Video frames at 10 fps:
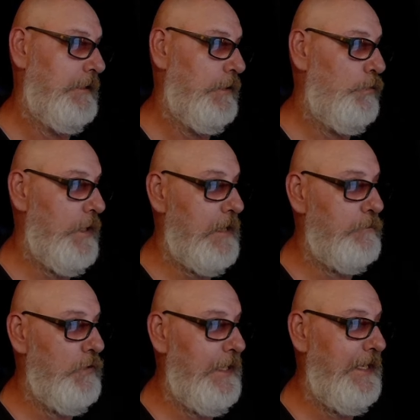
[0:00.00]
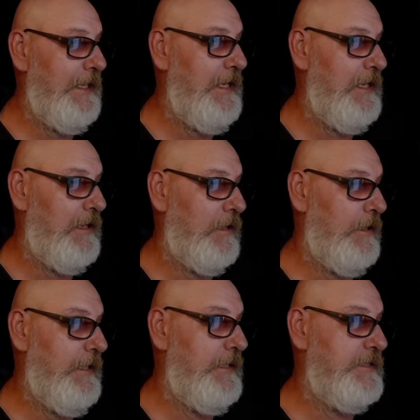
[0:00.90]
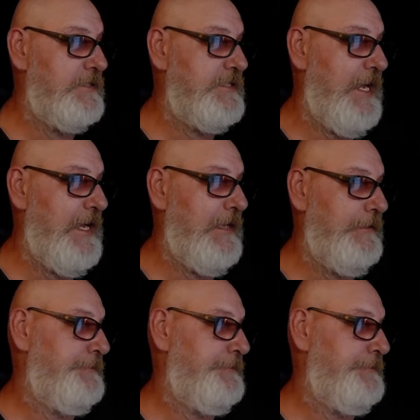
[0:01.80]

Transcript: what I'm reading here is that